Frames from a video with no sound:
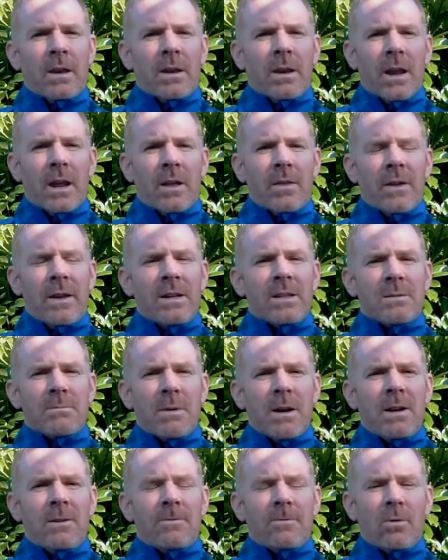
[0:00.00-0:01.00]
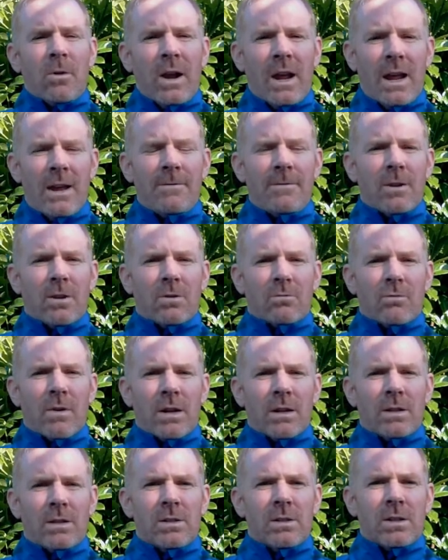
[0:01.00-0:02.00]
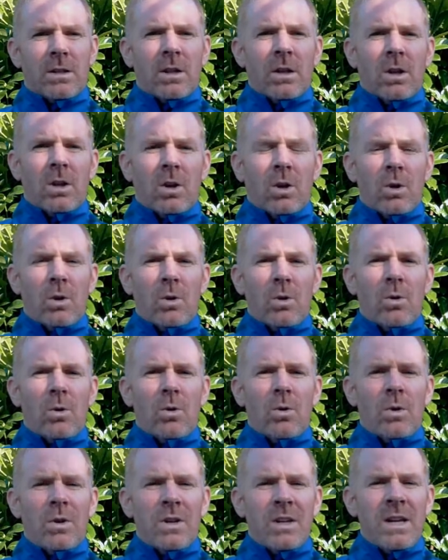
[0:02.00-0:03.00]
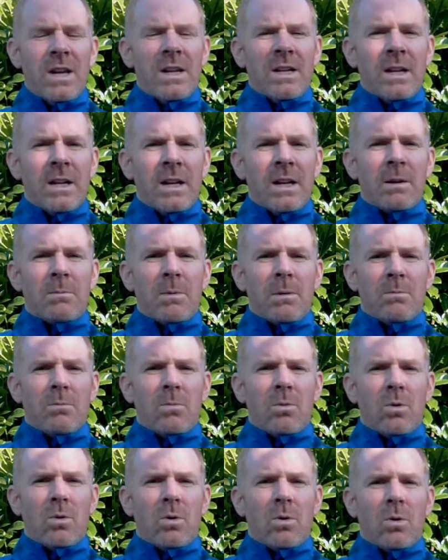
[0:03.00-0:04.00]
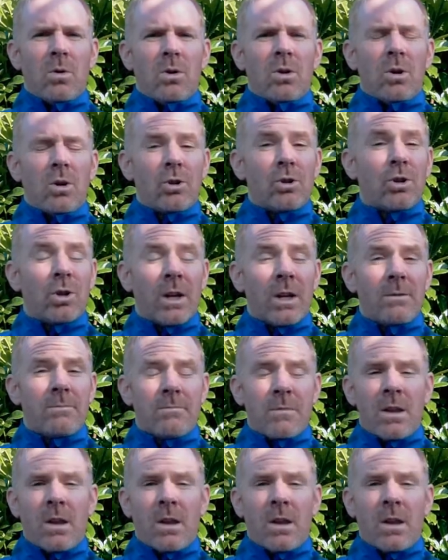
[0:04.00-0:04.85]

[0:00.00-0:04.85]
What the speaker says: Now these are made for heavier runners who need a little bit more cushioning